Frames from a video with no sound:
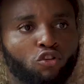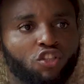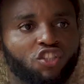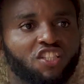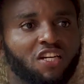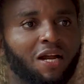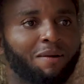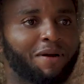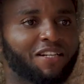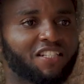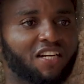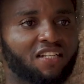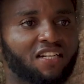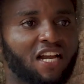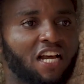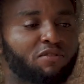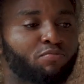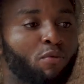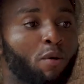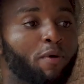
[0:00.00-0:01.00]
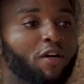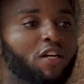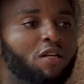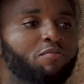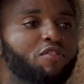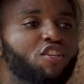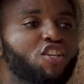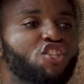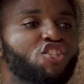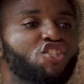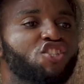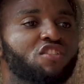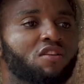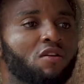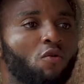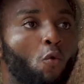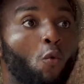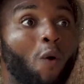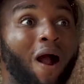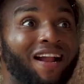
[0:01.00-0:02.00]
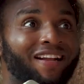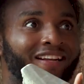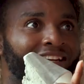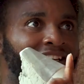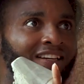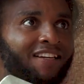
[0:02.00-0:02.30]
original merchandise. Small body big engine. One.